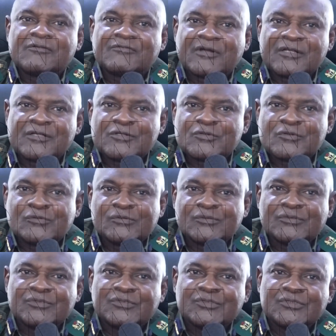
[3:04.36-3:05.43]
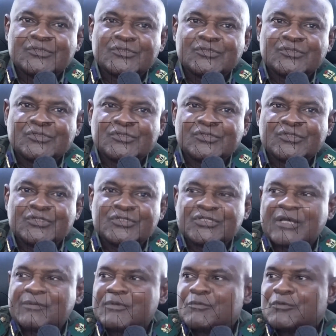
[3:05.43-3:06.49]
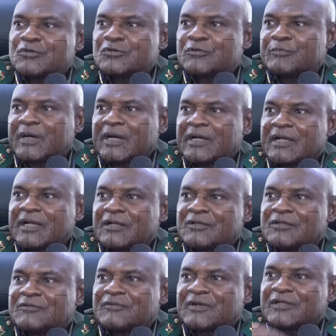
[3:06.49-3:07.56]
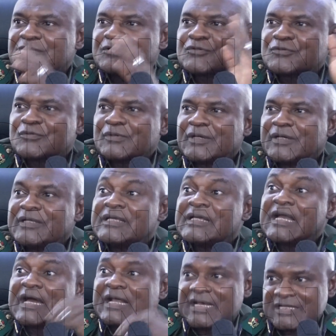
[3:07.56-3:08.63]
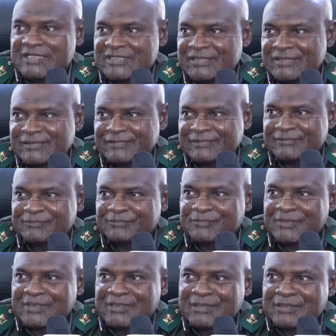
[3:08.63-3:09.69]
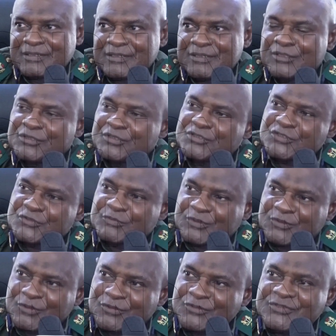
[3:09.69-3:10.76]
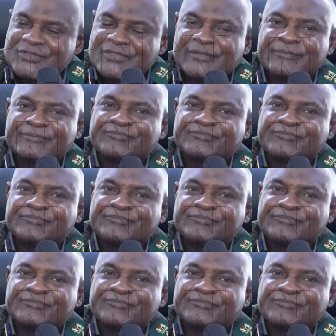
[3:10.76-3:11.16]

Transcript: referring to the Jabi Motor Park? Are you referring to any garage? This is because